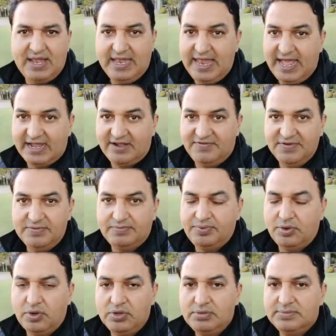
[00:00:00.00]
lack of
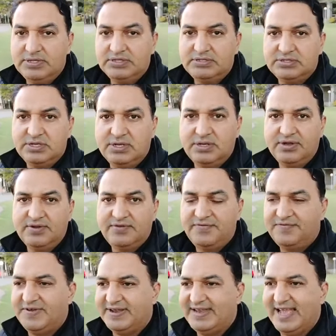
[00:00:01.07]
employment,
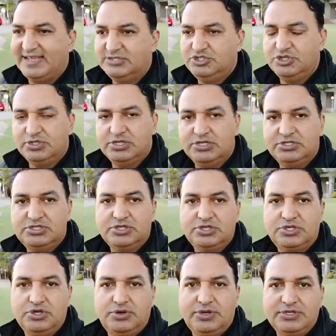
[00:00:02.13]
financial
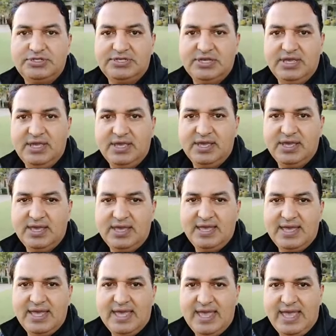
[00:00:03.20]
insecurity,
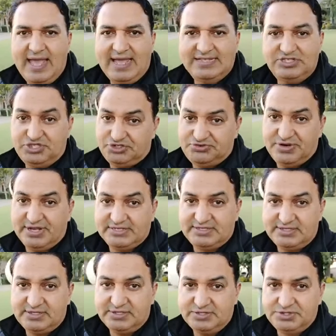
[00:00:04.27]
and
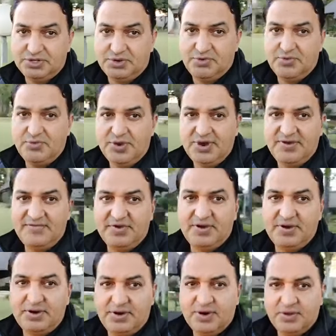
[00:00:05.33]
stress. So
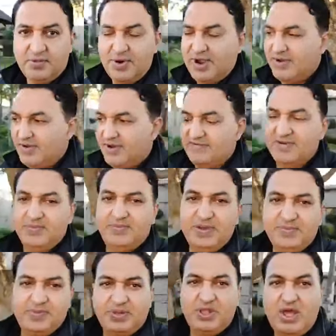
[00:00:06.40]
wherever
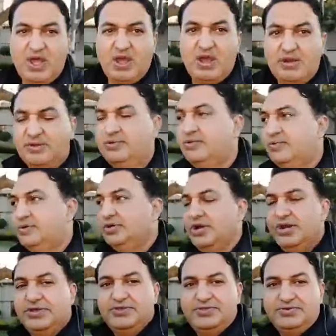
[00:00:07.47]
people are, we're
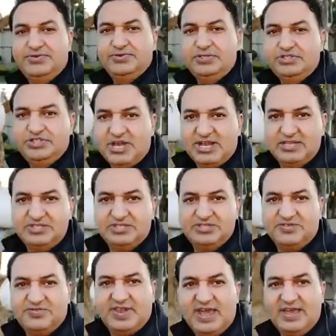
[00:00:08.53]
going through the
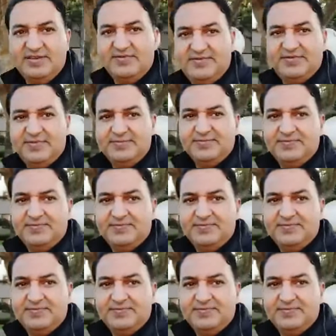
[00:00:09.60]
challenges of life.